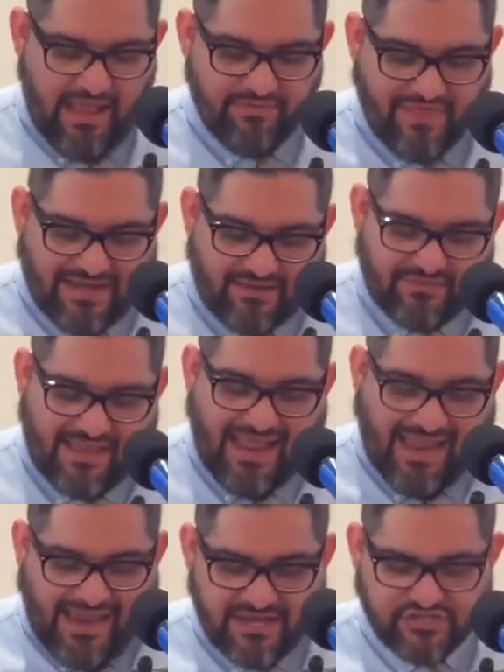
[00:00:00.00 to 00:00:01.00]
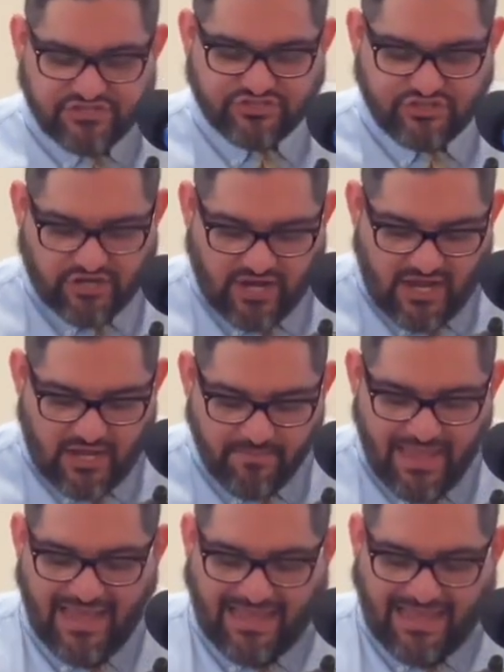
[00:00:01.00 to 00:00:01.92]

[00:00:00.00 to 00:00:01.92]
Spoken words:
that in the ages to come